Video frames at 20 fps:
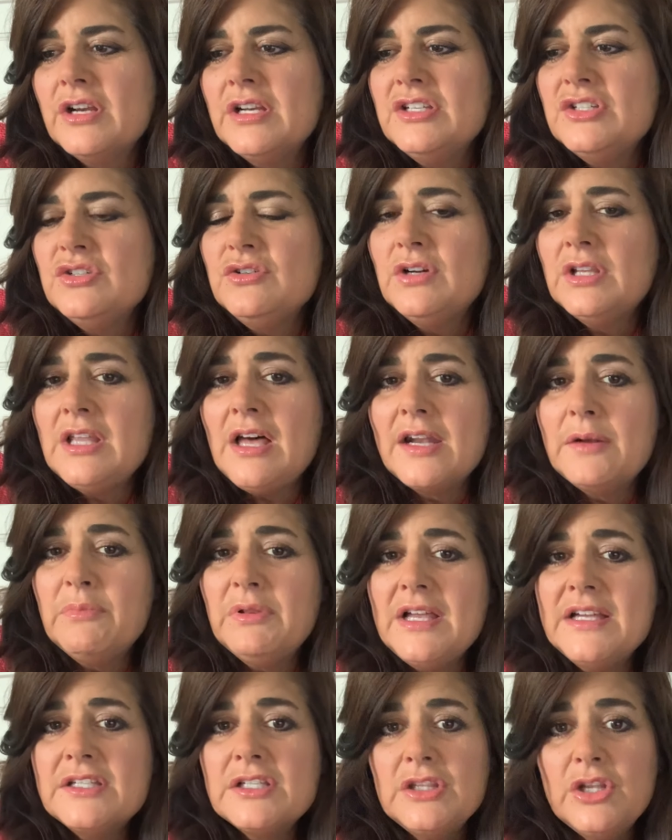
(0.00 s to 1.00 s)
to do a lot of
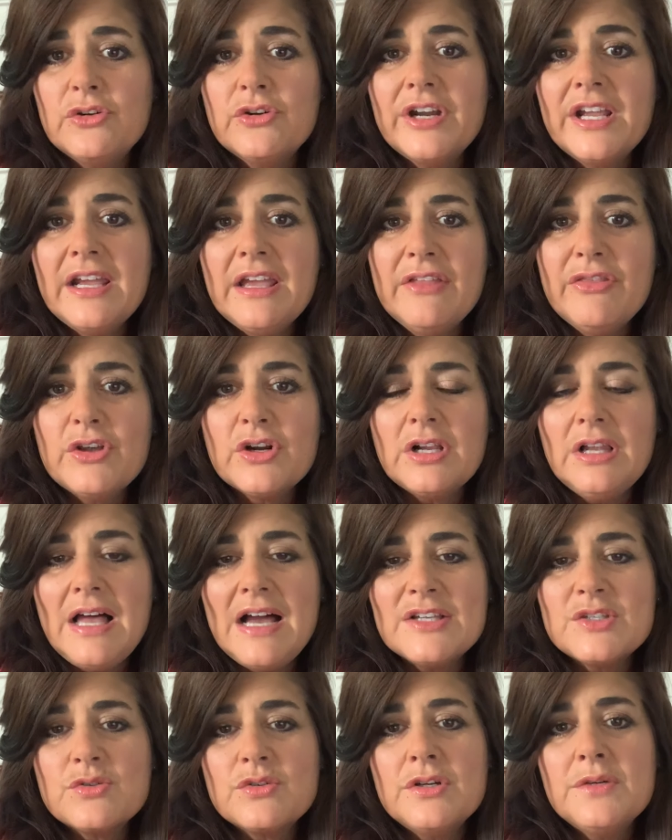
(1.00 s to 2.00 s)
blended learning in their
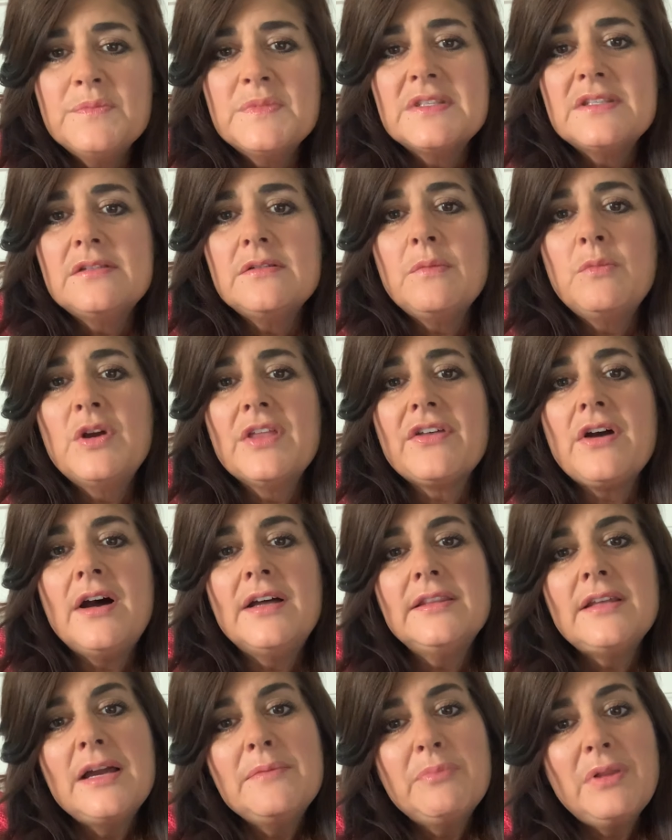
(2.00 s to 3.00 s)
classrooms with
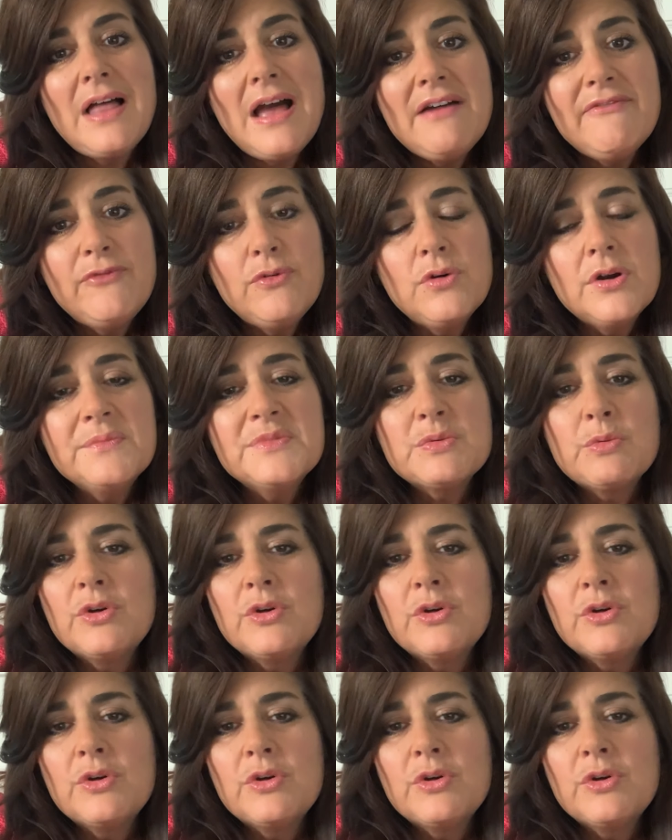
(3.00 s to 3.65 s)
online platforms.